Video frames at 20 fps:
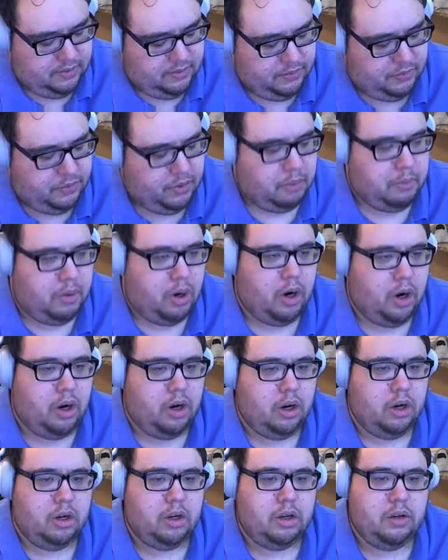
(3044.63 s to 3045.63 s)
from
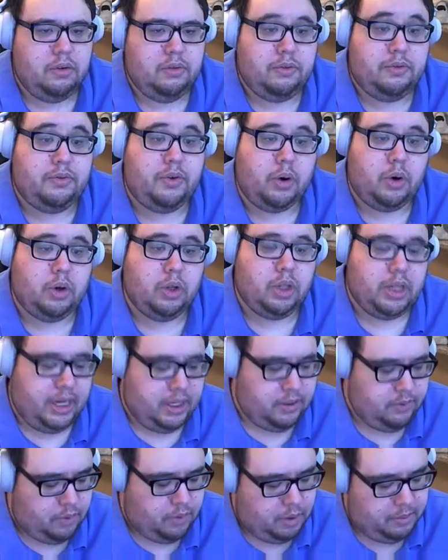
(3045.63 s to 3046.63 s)
our focal
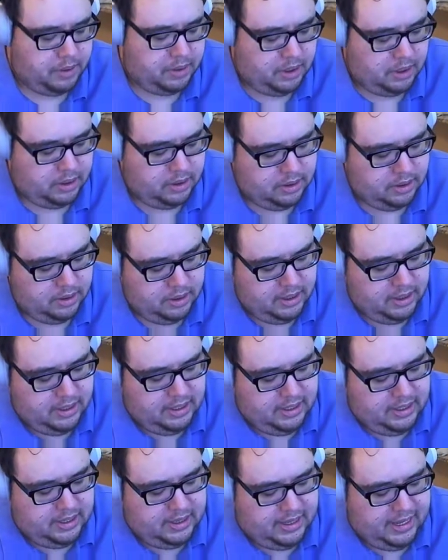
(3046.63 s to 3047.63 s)
length formula
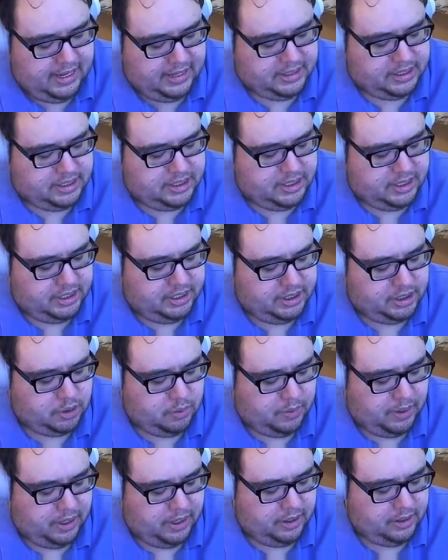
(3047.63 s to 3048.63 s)
that C
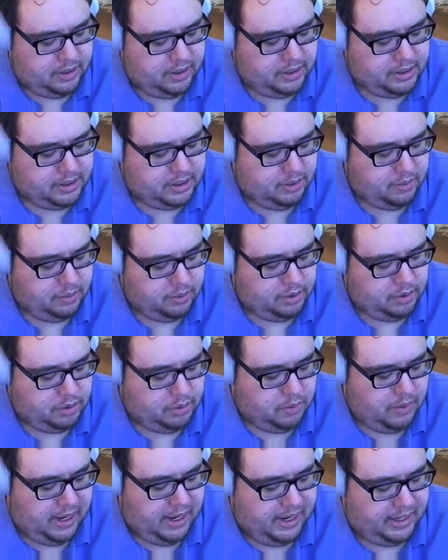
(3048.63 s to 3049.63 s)
squared is equal
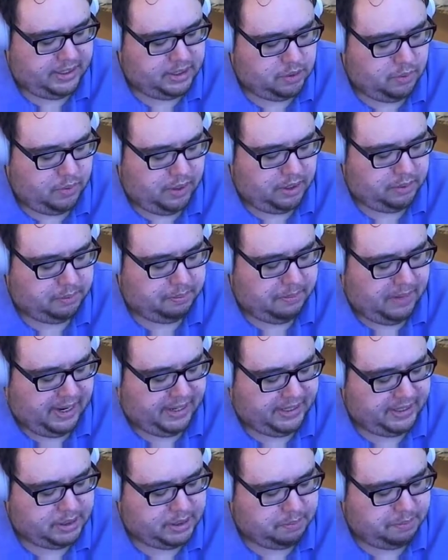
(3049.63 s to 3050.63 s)
to A squared
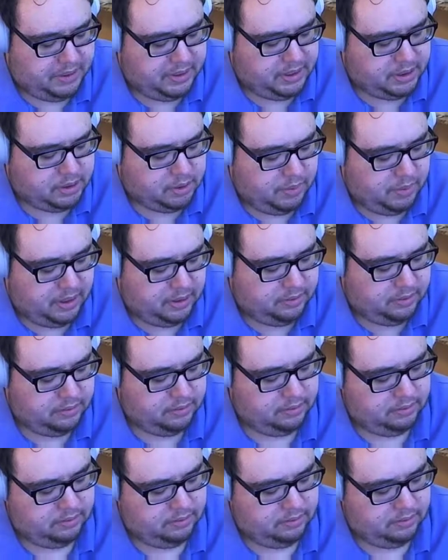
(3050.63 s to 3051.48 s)
minus B squared.